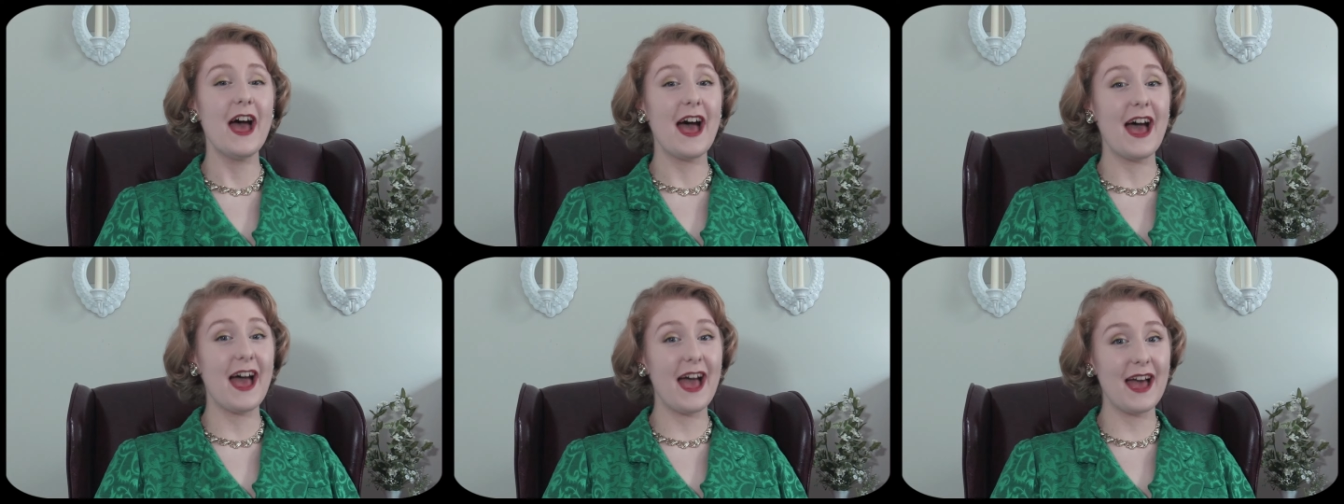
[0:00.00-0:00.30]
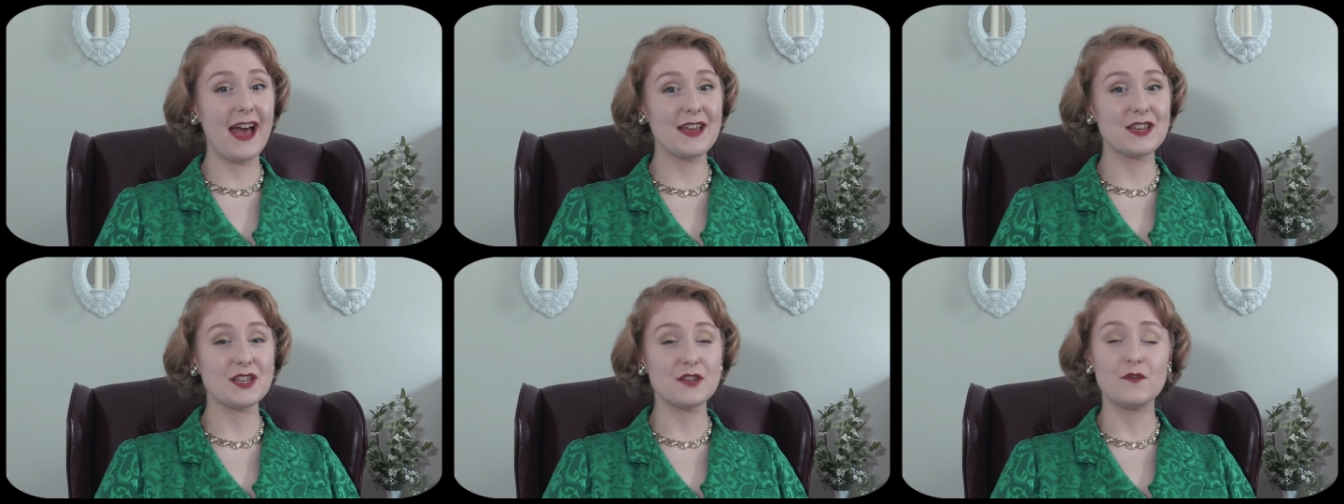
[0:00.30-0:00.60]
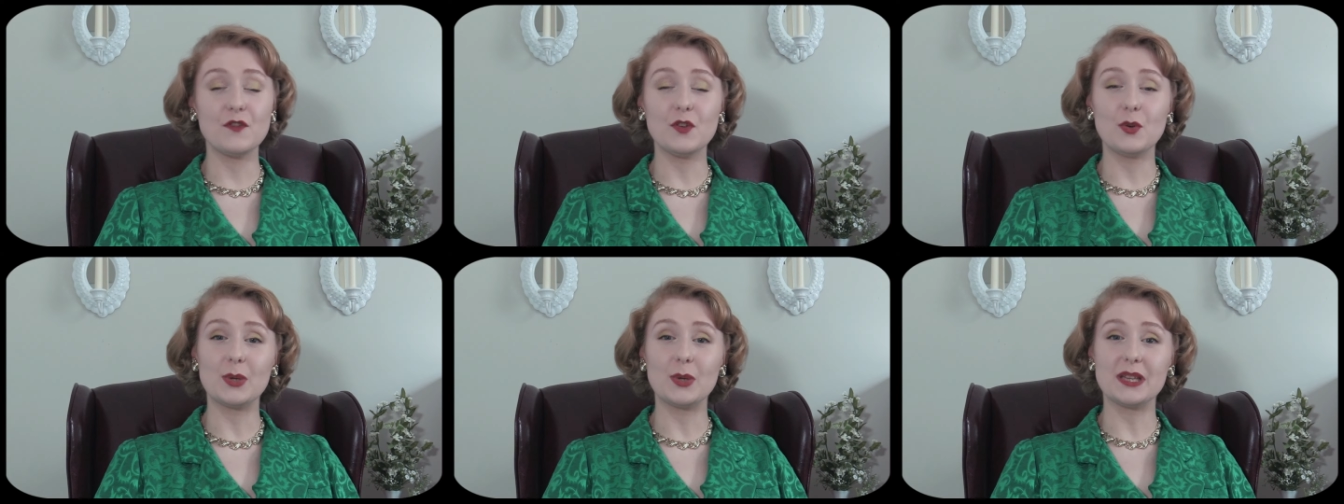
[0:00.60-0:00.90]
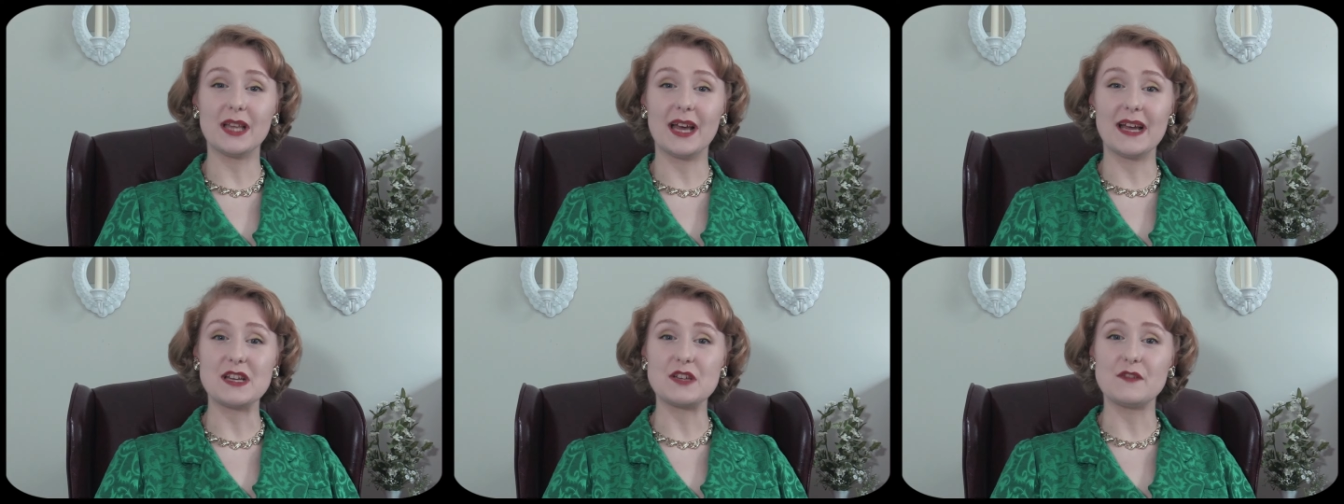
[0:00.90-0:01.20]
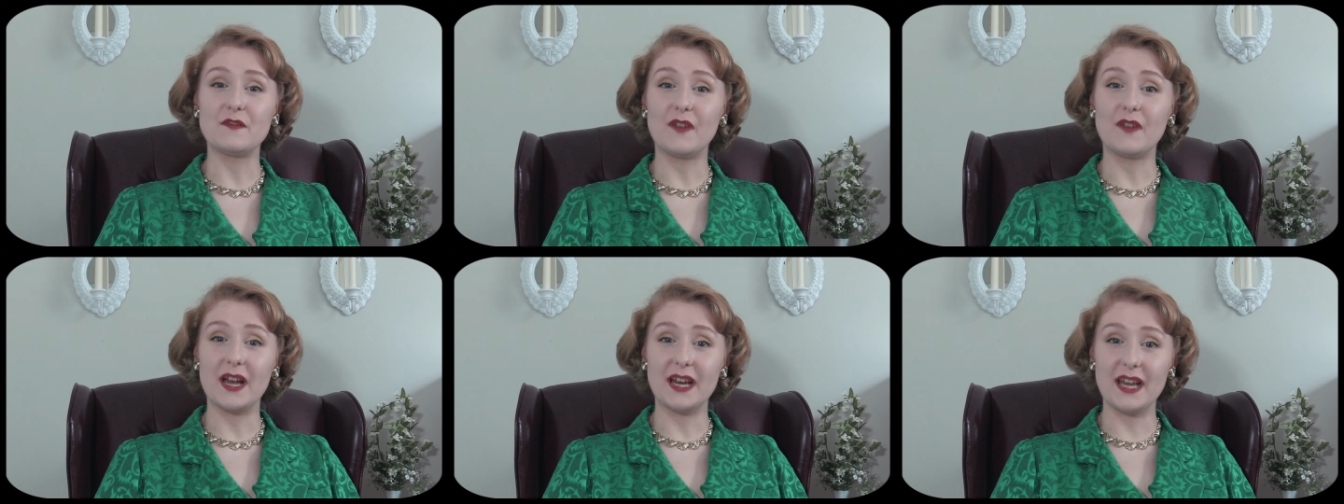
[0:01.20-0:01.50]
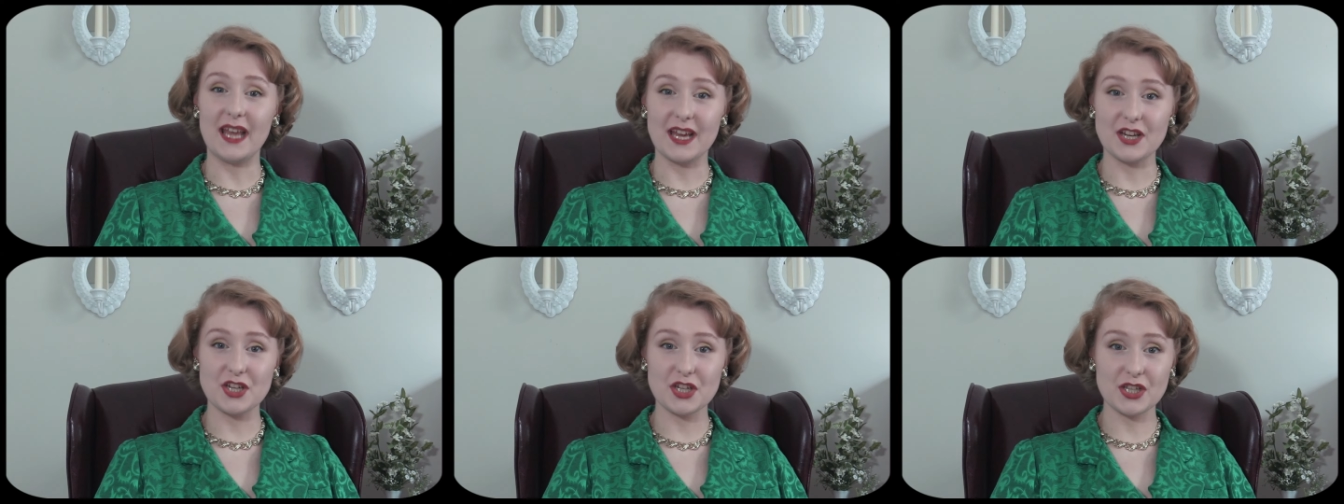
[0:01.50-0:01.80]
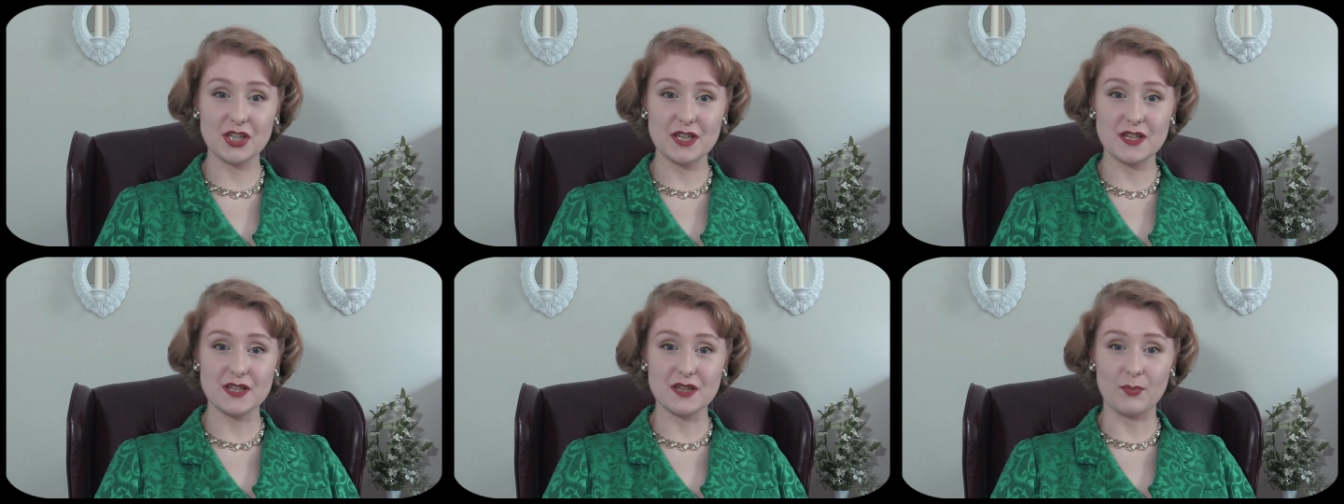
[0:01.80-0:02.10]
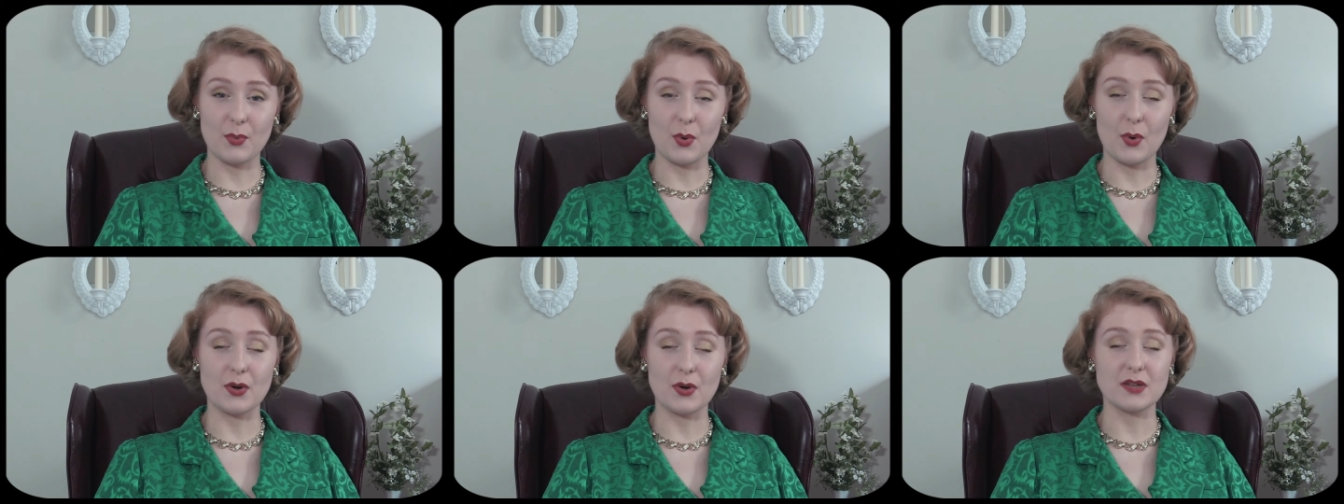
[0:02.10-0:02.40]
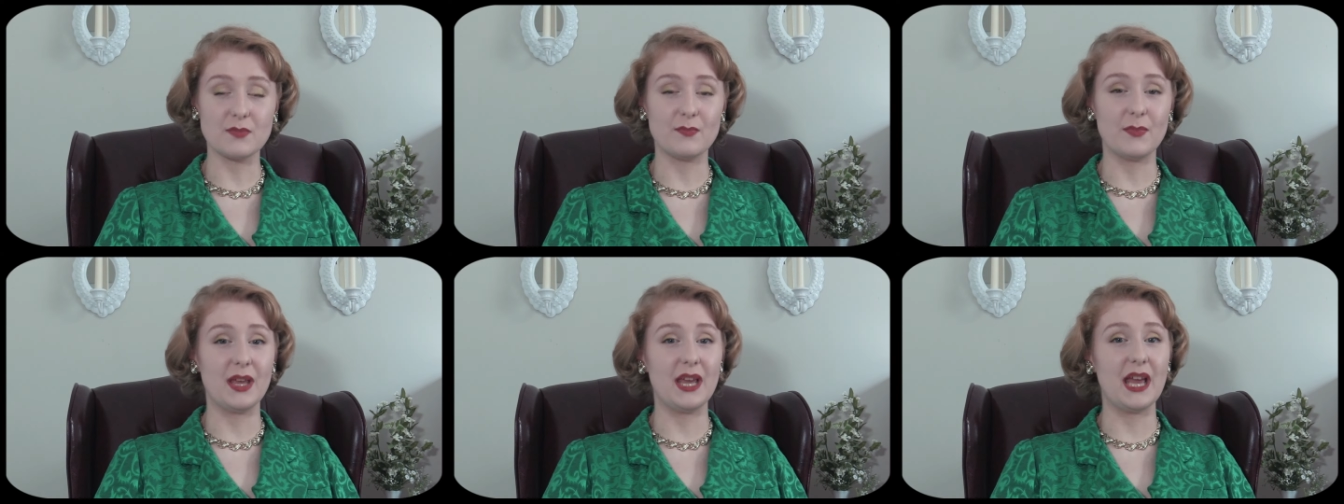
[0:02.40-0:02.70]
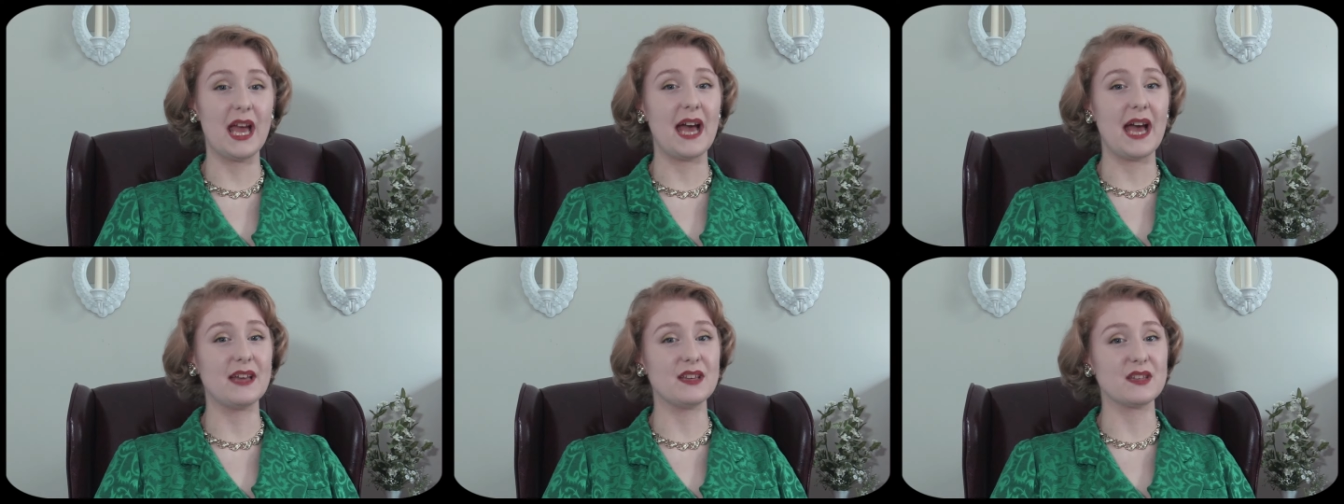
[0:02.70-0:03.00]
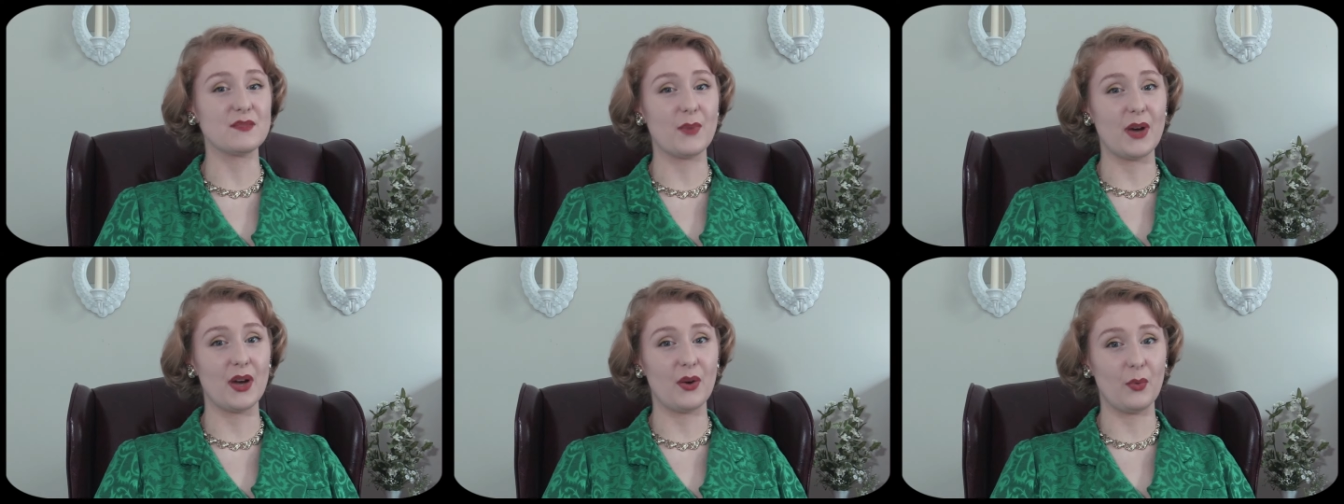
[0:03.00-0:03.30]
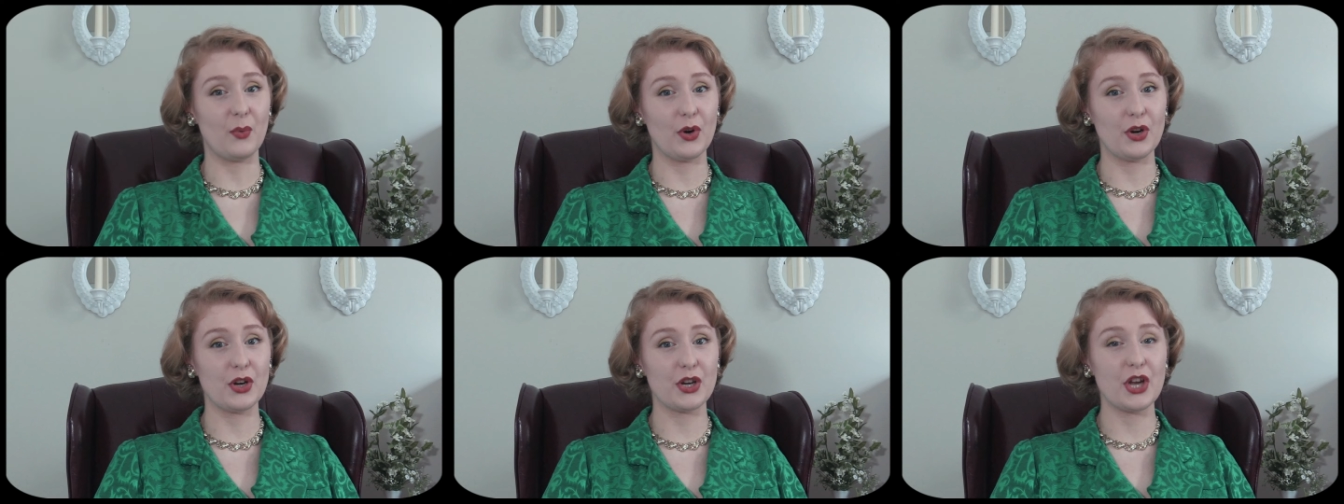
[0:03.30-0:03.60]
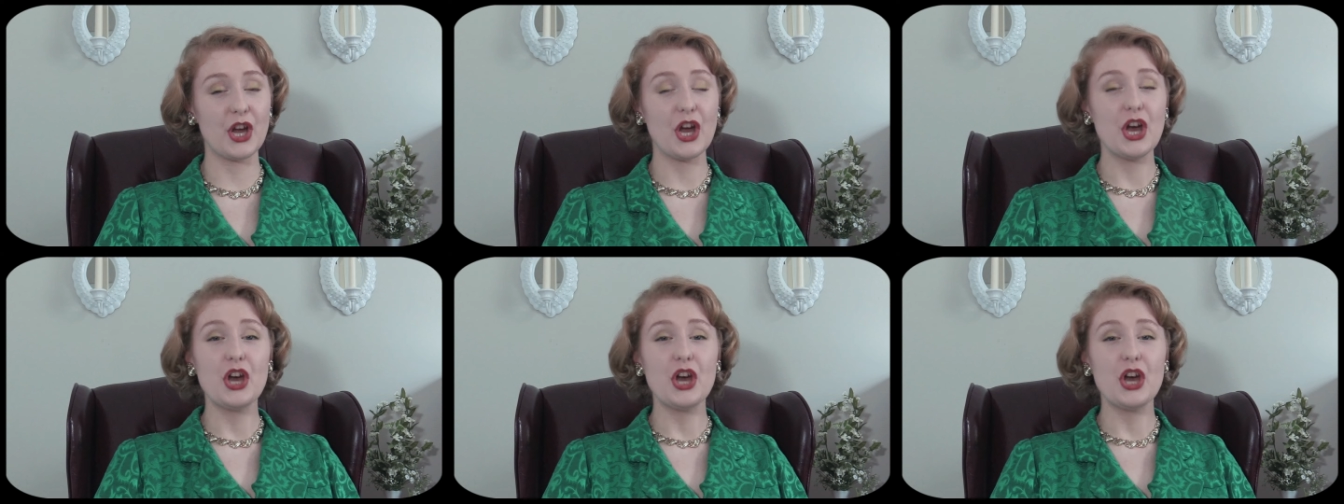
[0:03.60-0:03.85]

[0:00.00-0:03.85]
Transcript: And if you would like to financially support me and my work,